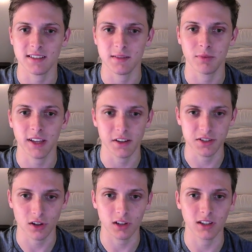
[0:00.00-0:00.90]
playing
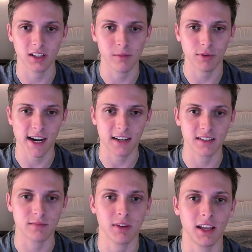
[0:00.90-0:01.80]
solidly, practice
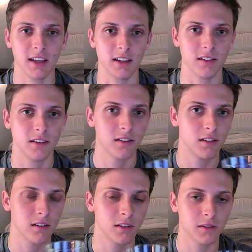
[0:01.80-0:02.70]
playing,
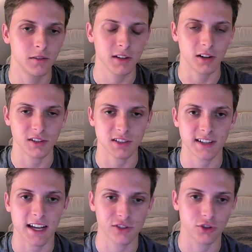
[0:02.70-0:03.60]
just
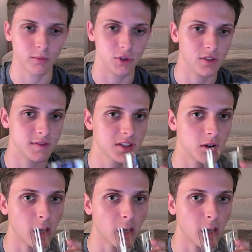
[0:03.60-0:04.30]
natural moves. Okay.